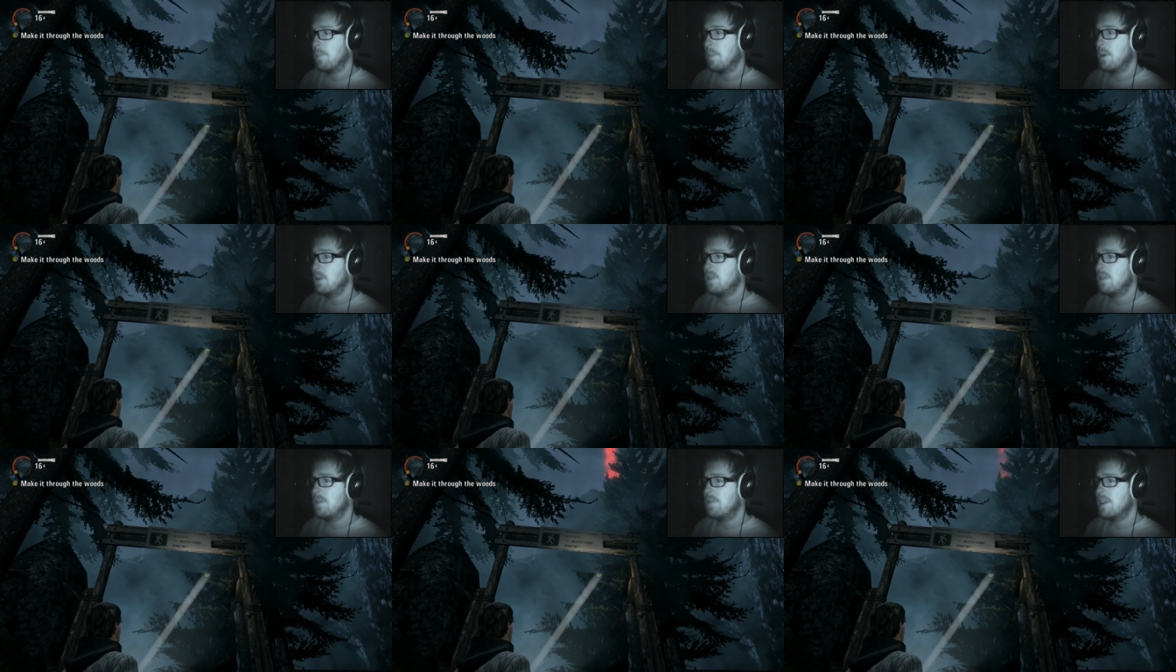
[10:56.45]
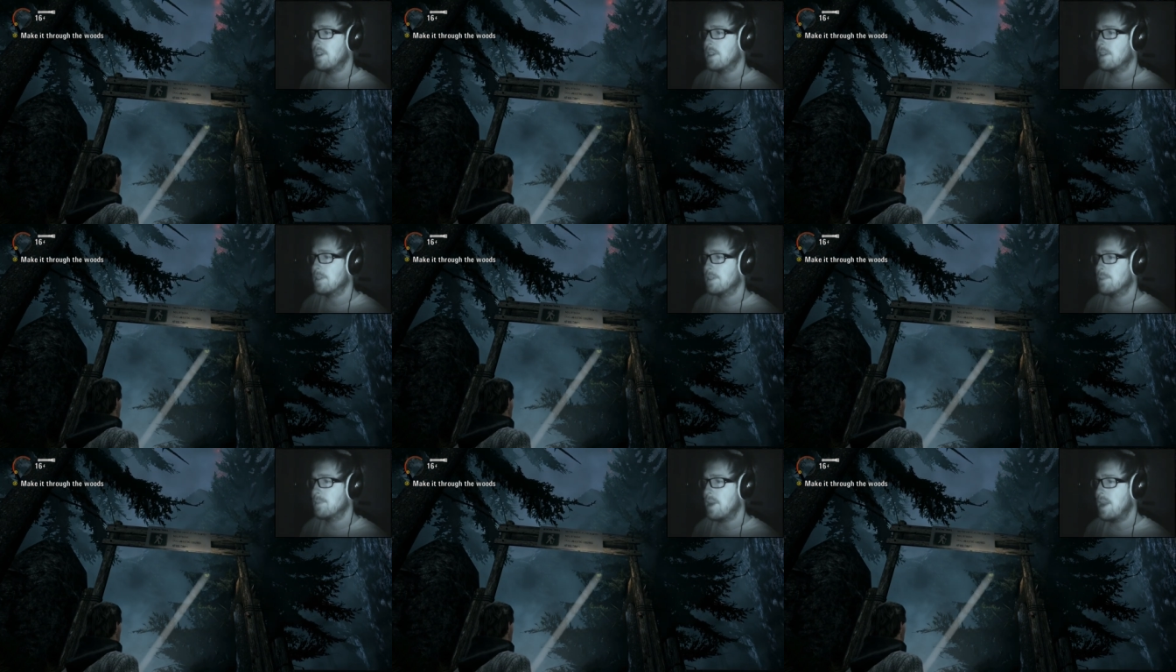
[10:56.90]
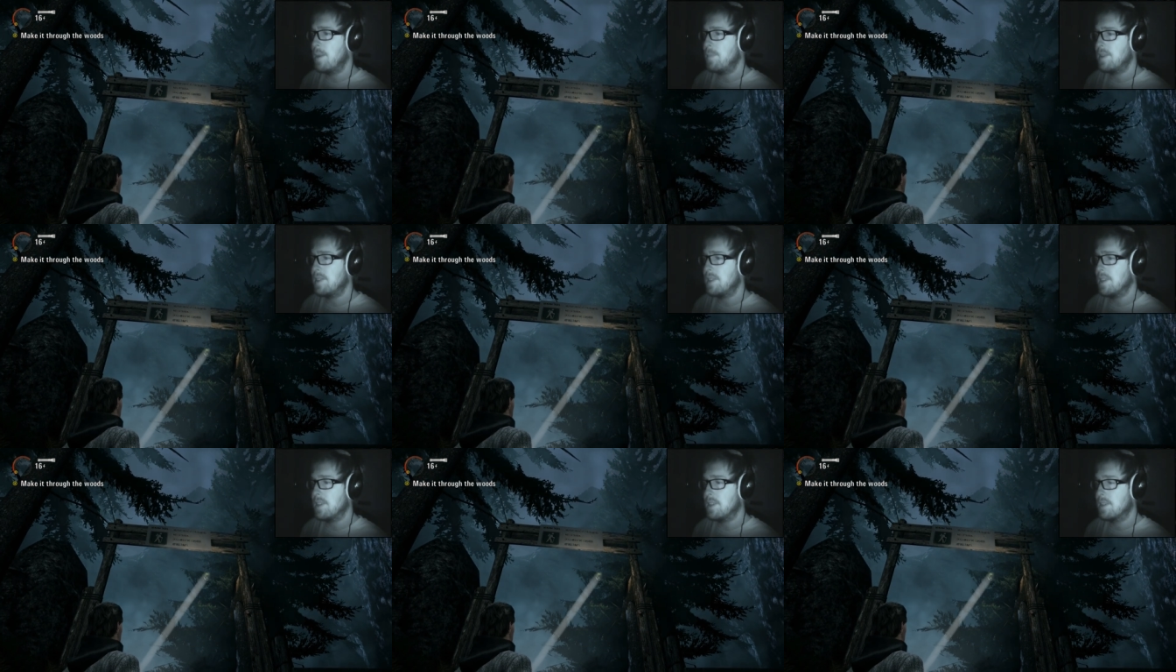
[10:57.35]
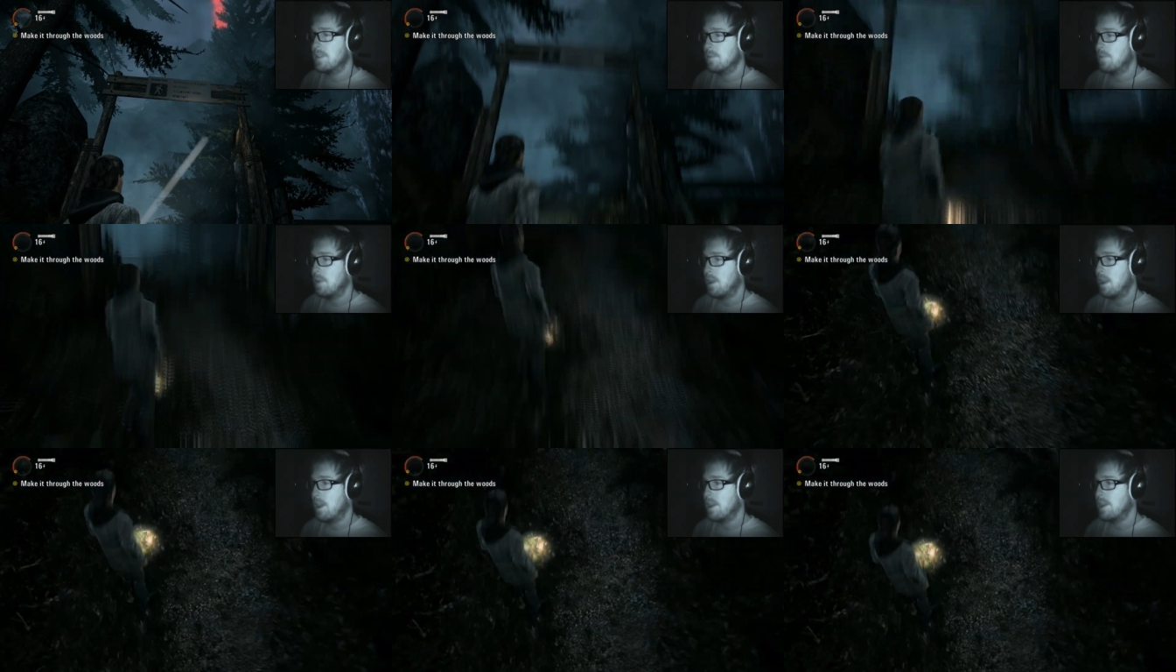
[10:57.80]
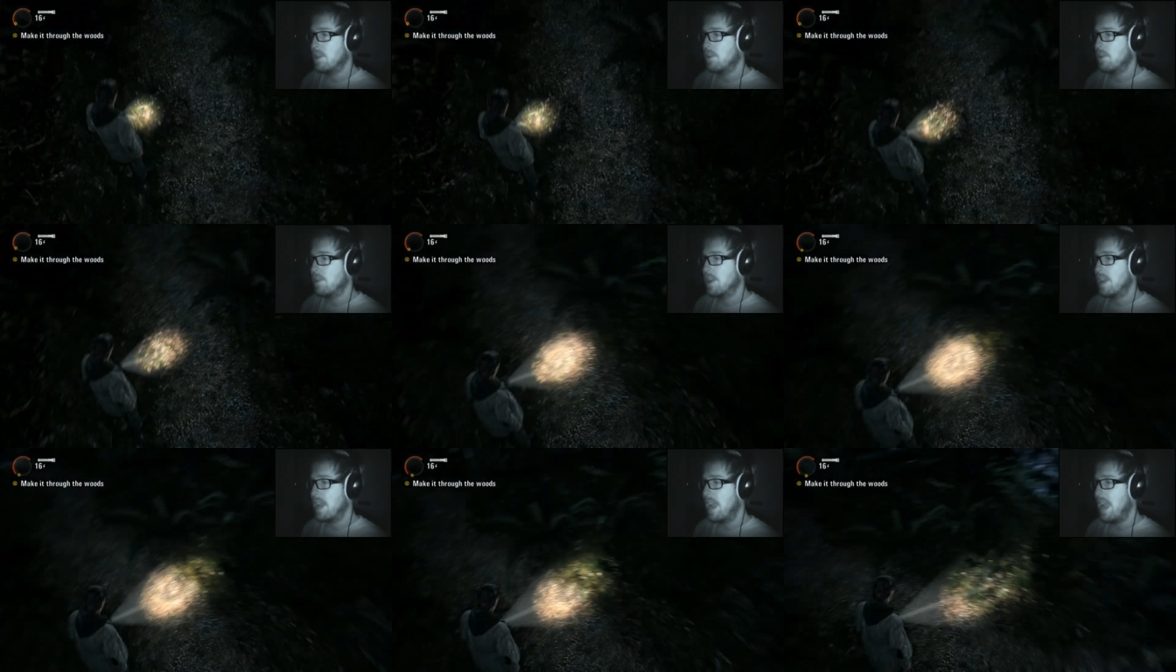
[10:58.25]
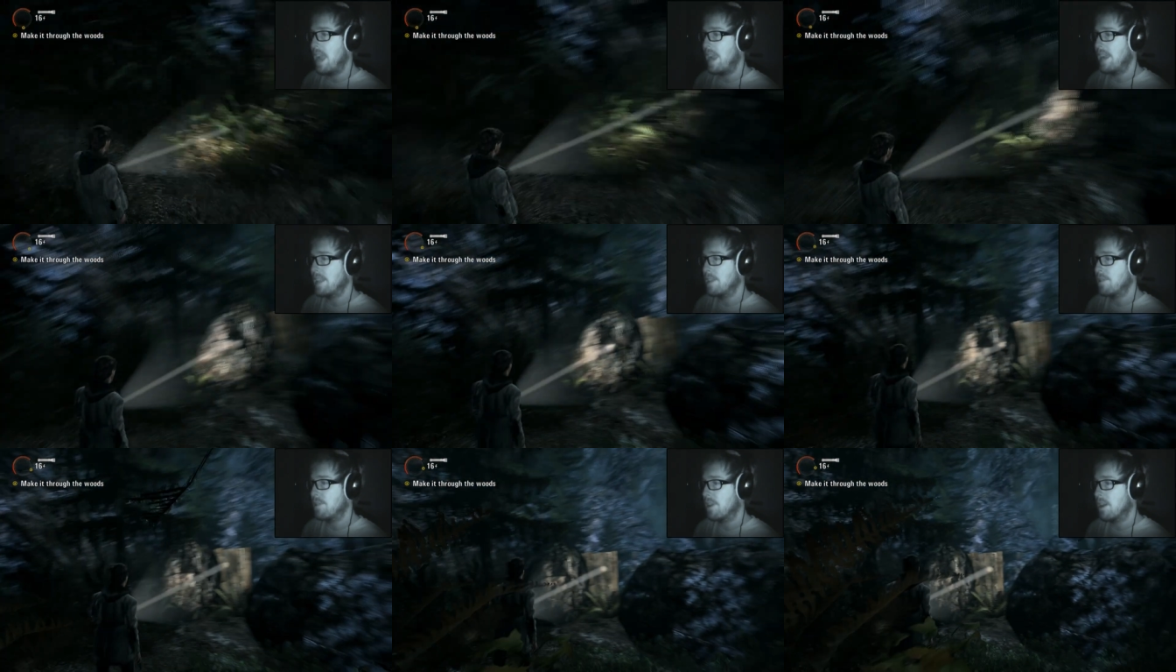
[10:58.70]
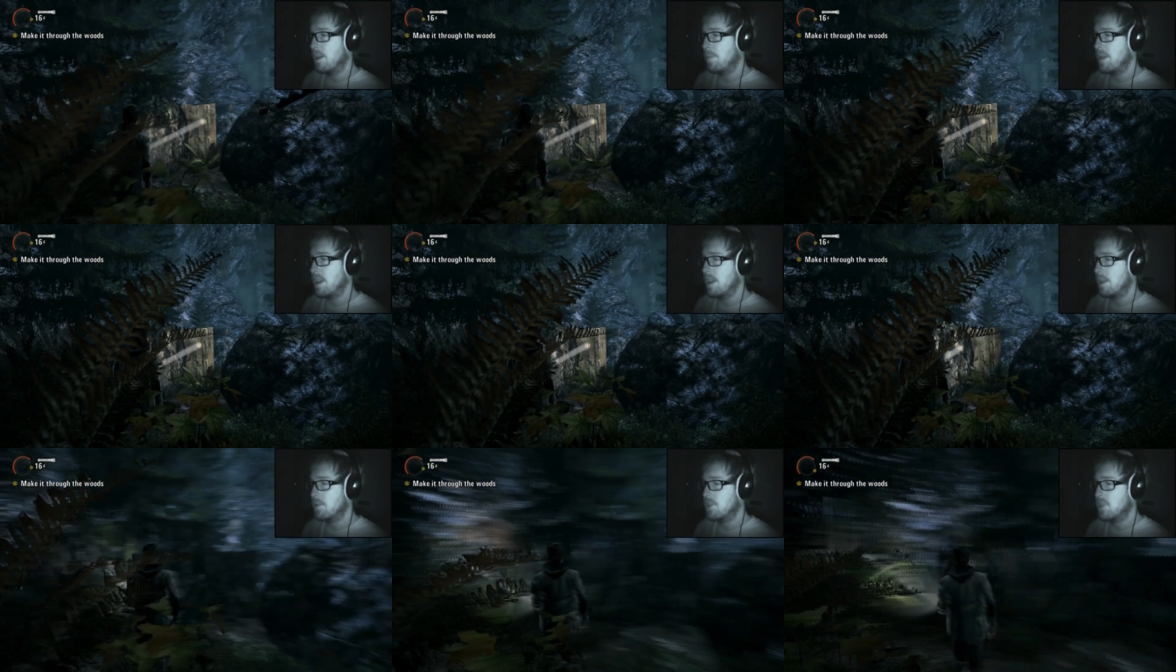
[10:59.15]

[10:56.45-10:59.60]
Motor vehicles prohibited. Well, like you could get anything up here.